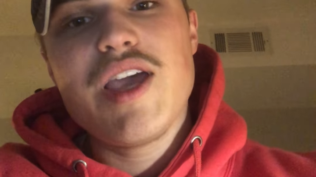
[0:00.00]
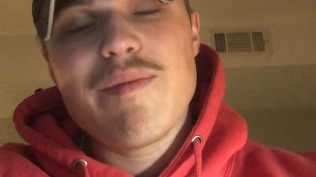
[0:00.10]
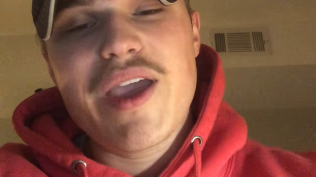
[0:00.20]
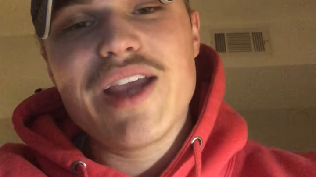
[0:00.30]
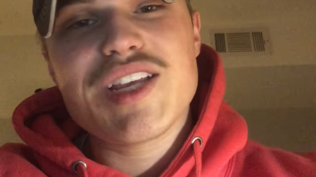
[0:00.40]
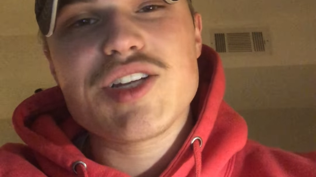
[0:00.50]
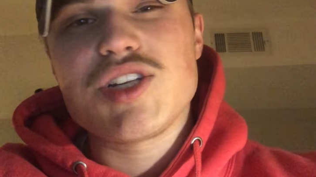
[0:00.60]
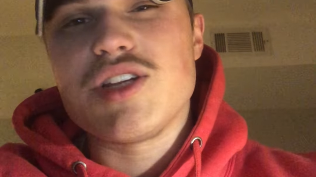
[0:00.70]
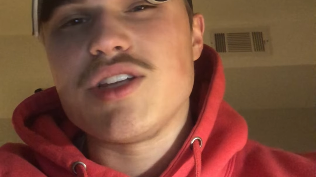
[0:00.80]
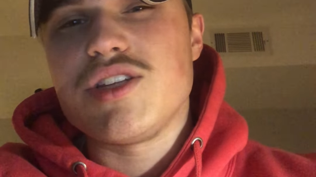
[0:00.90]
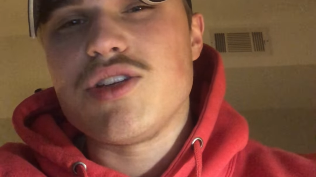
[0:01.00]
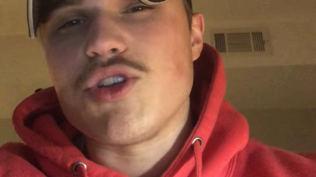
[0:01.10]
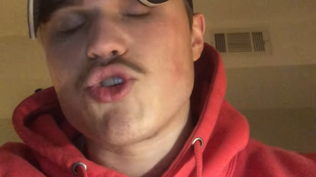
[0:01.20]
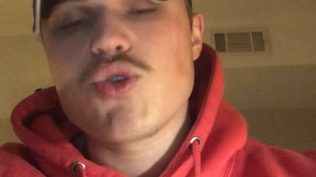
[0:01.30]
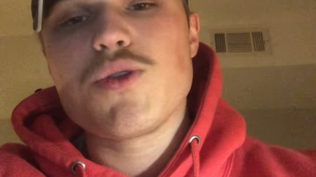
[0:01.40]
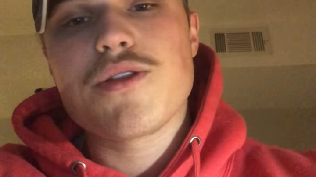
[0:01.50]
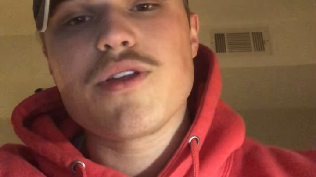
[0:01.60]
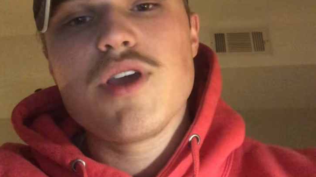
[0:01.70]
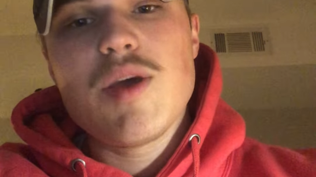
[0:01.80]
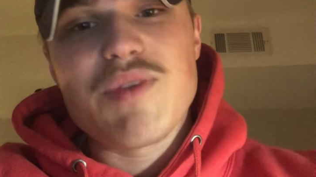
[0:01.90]
paying attention to the truth
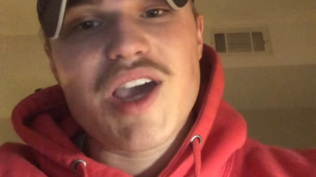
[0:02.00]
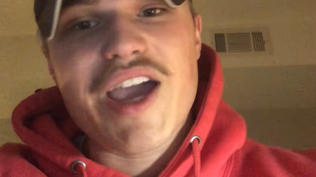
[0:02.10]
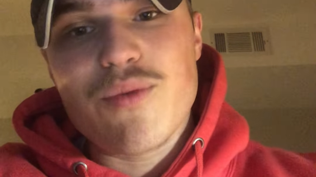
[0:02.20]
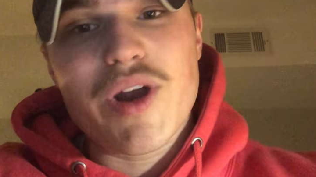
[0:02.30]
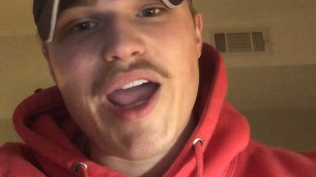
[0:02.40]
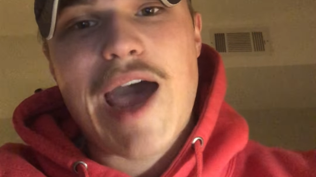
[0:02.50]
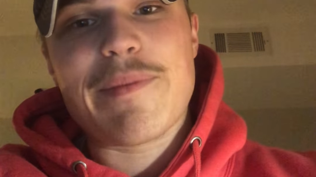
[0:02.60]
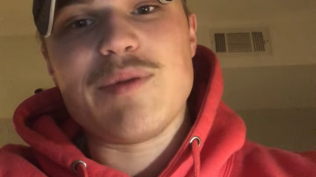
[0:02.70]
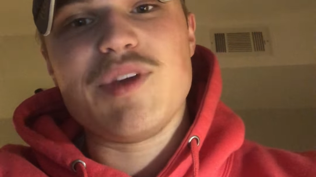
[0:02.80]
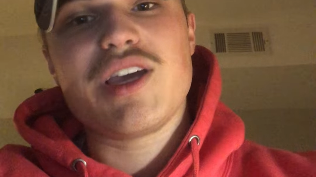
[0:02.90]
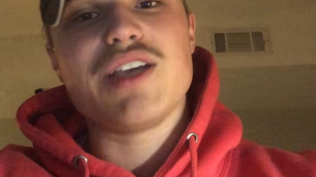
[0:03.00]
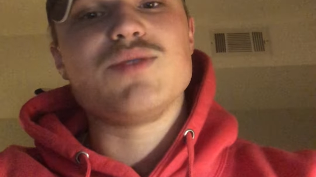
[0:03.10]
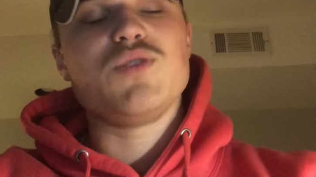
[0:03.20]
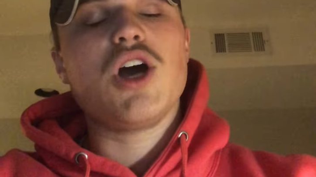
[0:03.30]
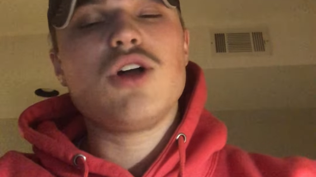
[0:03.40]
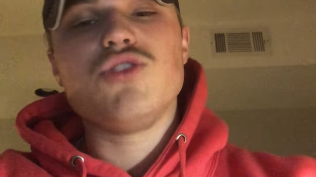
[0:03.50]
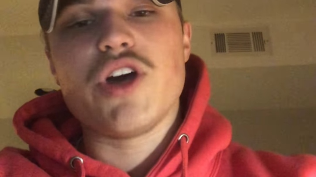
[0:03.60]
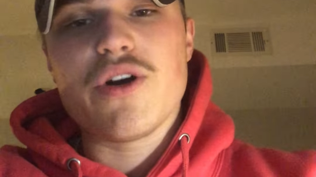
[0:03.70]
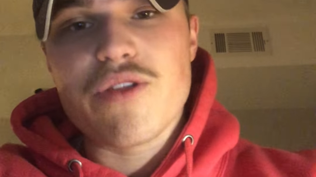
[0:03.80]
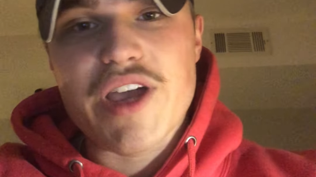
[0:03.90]
behind what happened, because we all
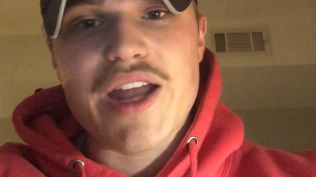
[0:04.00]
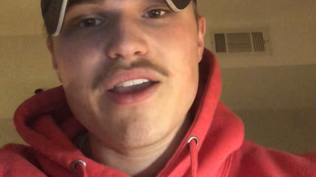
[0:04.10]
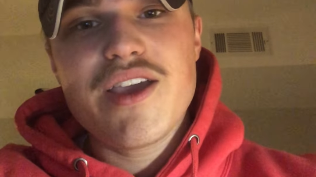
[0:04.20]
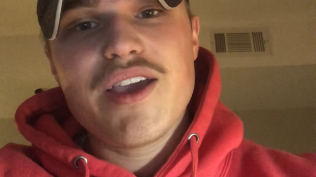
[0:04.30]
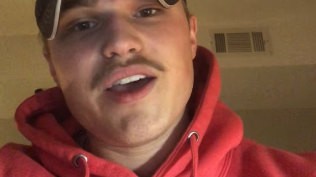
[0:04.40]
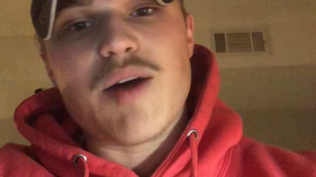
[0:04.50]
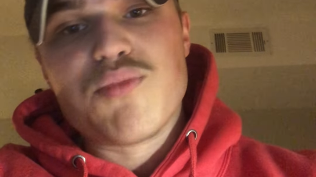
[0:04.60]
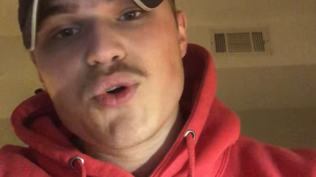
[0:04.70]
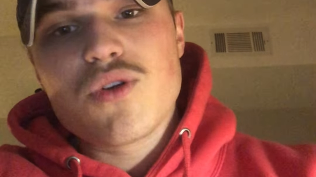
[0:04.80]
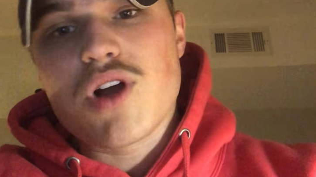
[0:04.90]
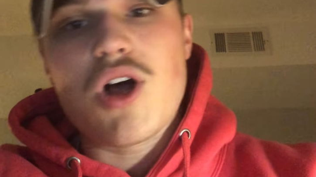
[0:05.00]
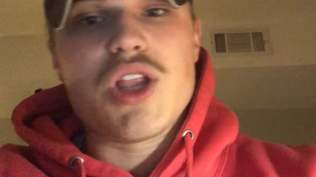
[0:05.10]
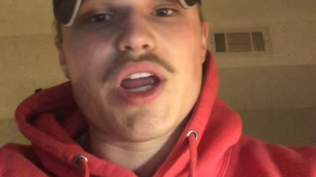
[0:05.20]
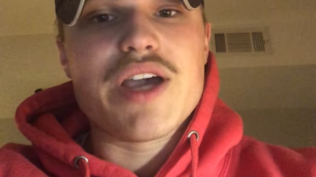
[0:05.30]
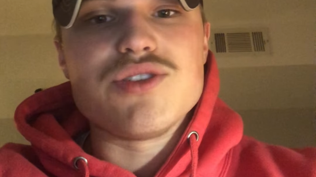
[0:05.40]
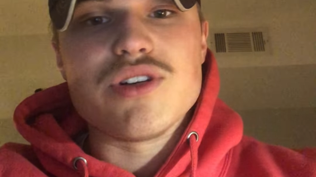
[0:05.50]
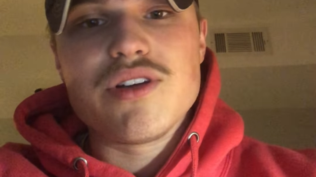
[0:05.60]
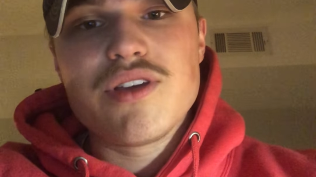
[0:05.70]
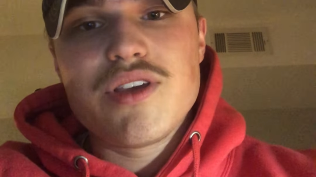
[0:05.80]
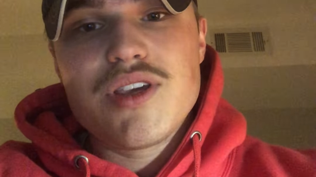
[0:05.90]
know that a brutal colonizer,
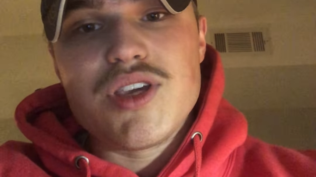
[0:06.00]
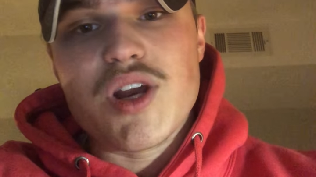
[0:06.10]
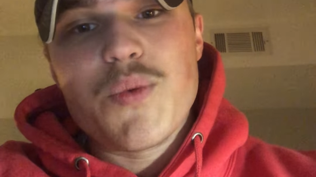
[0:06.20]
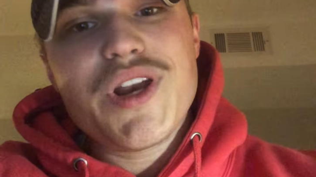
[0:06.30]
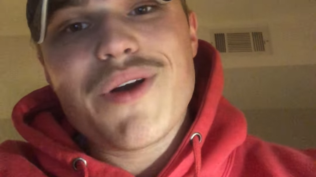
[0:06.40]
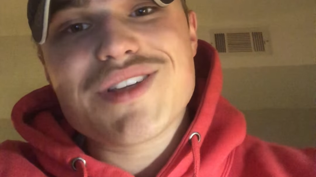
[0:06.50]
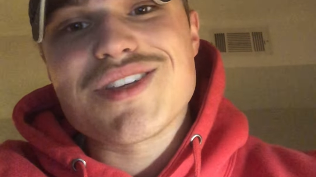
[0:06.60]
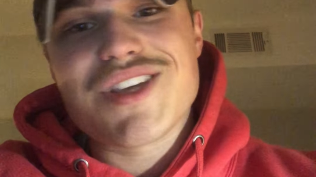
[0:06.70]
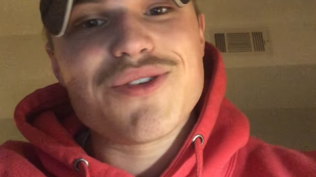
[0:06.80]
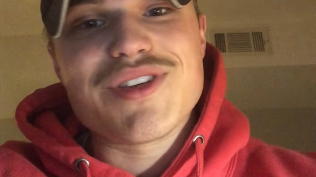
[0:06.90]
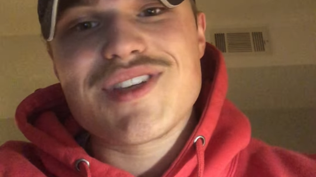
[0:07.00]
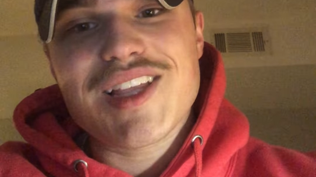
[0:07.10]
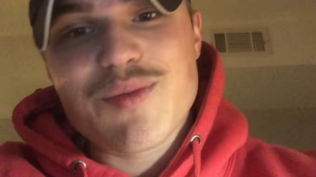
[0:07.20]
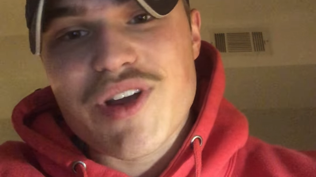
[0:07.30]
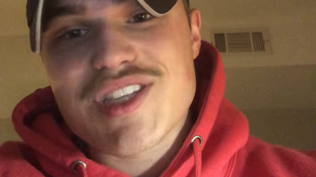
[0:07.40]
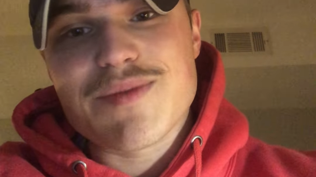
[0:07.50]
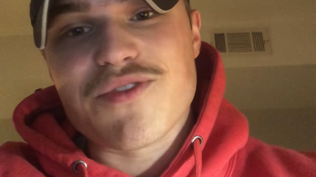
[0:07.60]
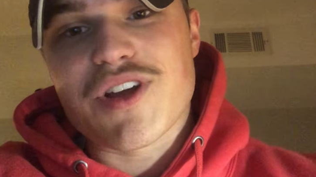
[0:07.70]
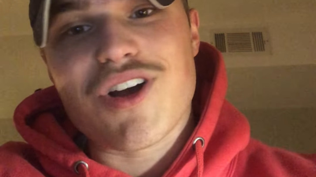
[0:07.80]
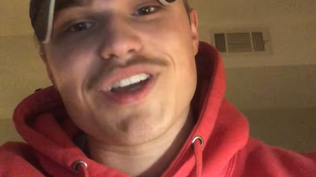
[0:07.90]
we don't necessarily celebrate some of
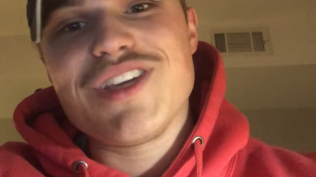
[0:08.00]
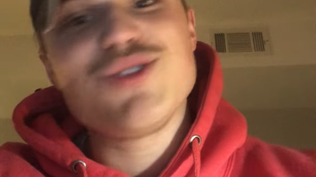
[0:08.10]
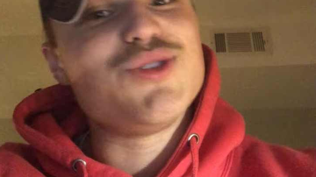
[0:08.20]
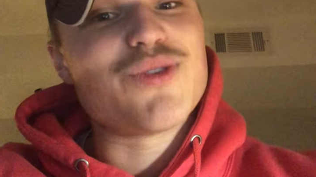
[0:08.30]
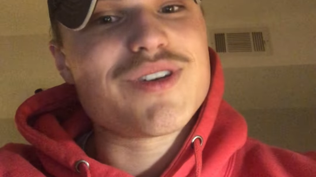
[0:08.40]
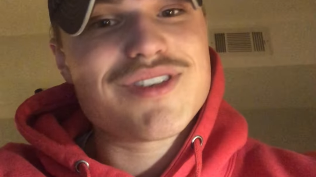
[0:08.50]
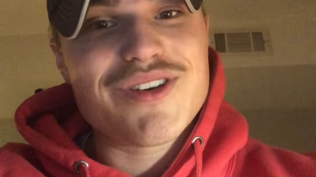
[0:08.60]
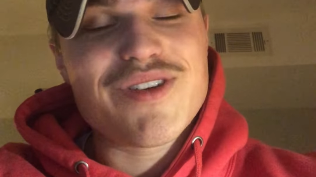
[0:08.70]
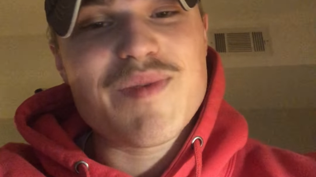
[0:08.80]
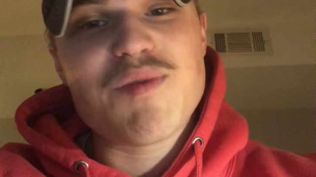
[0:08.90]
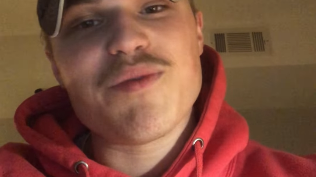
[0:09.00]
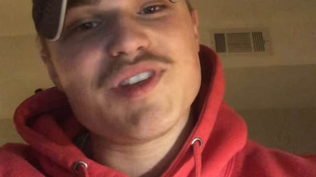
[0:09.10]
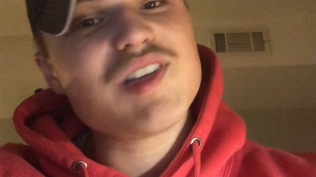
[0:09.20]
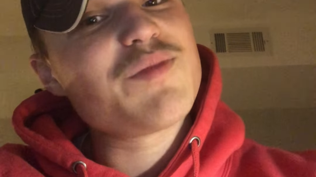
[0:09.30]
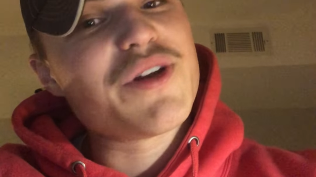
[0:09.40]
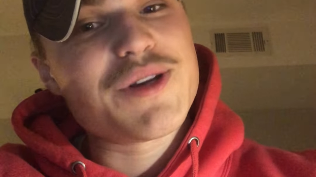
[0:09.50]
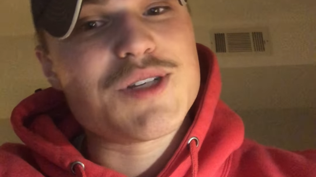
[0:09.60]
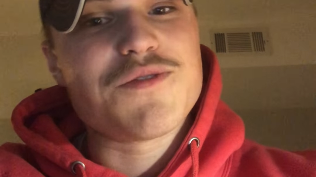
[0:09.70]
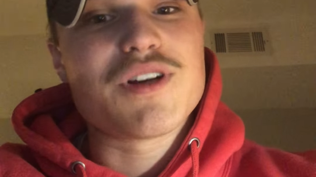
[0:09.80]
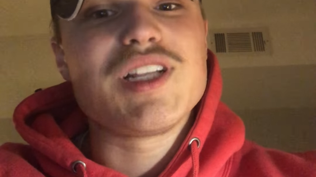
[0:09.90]
the conquistadors, you know what I mean? But we celebrate
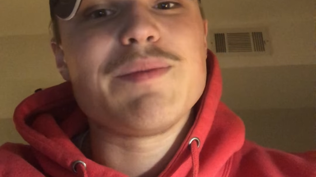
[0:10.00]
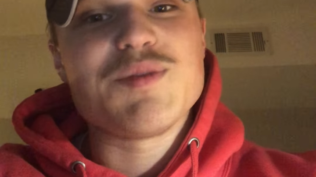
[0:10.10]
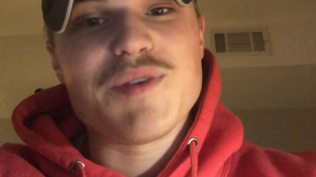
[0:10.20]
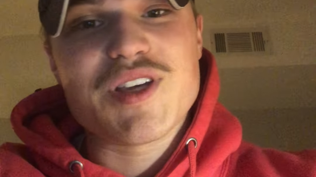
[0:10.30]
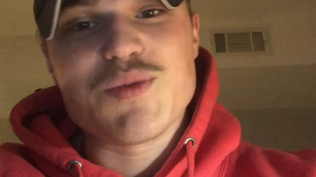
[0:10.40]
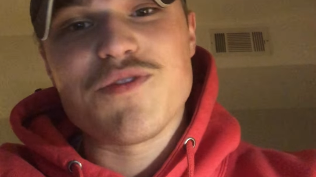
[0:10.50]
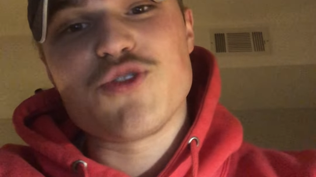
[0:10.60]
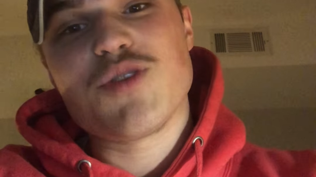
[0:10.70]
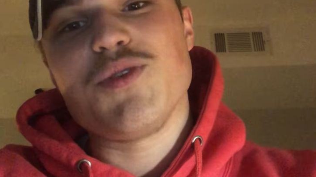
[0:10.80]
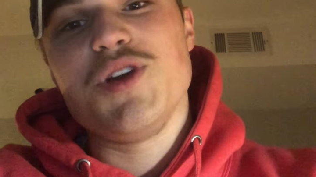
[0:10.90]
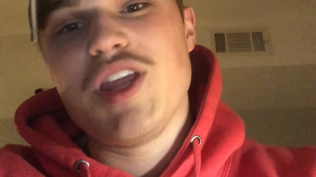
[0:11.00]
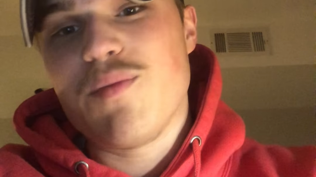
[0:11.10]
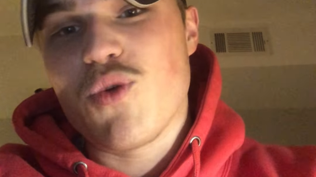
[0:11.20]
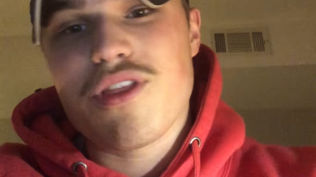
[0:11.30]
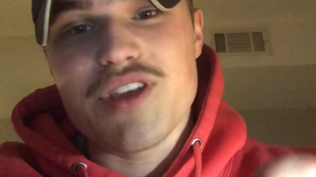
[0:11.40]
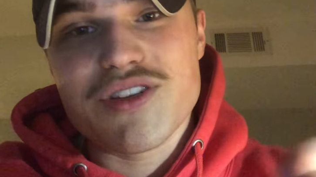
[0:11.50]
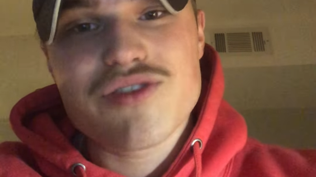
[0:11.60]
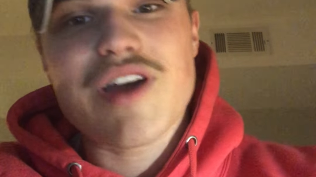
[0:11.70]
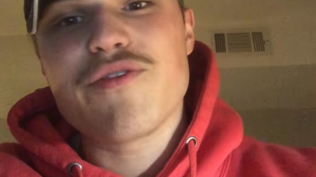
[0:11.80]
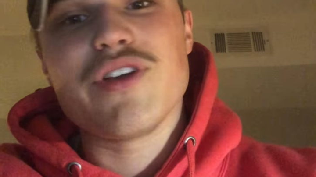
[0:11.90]
Christopher Columbus because we've attributed him with the
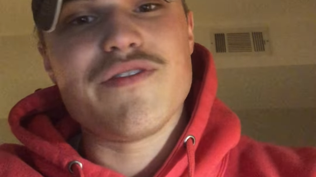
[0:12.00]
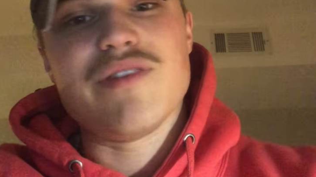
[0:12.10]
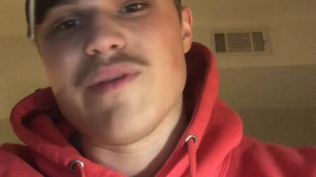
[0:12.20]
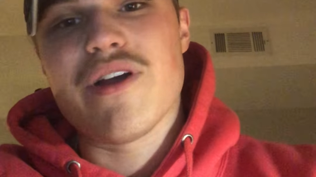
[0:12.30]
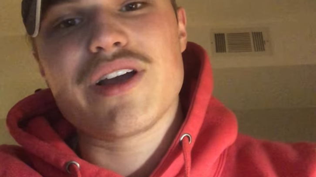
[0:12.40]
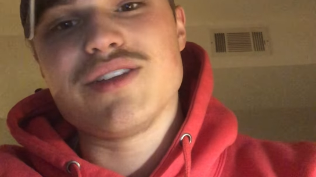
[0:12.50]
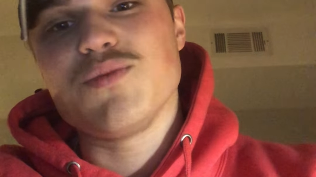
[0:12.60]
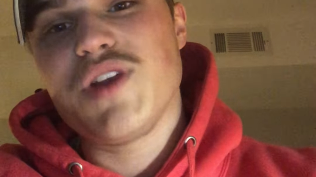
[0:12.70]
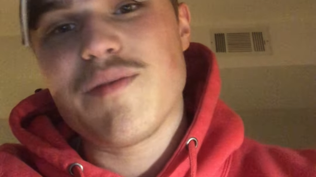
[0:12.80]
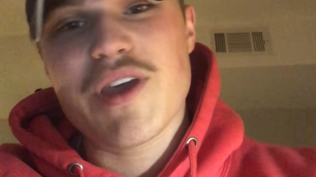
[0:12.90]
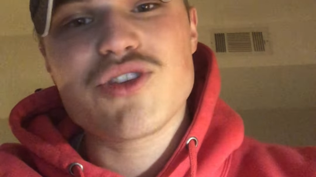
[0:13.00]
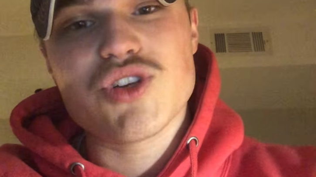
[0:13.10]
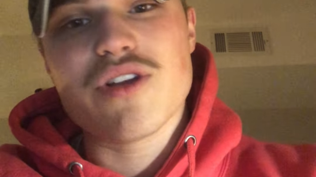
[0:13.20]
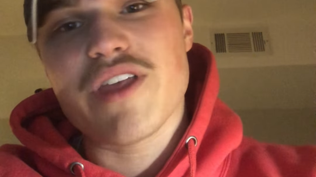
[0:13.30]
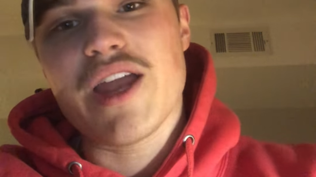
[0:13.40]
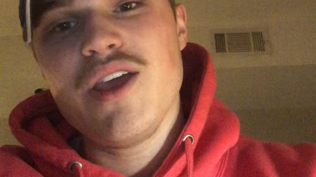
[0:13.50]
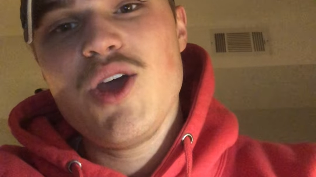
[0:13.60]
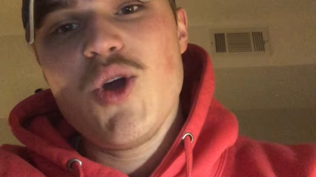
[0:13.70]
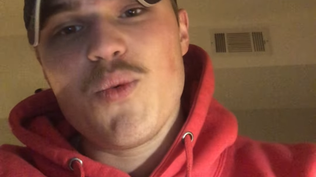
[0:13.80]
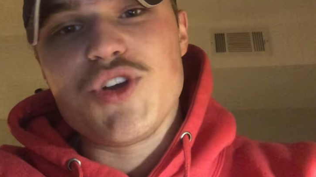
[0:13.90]
discovery of the Americas, and we need to make sure that
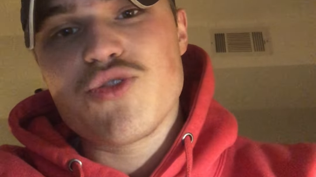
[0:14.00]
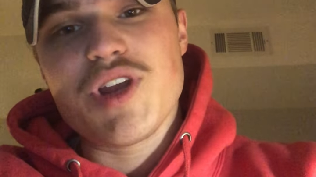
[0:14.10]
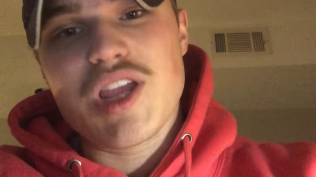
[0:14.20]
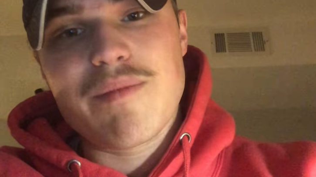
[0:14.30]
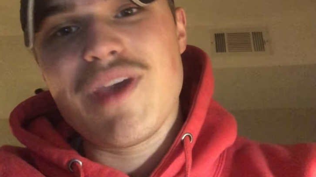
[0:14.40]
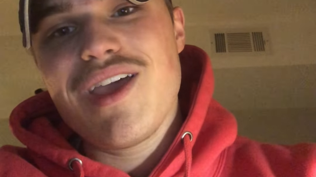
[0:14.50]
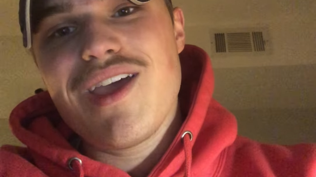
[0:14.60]
we treat him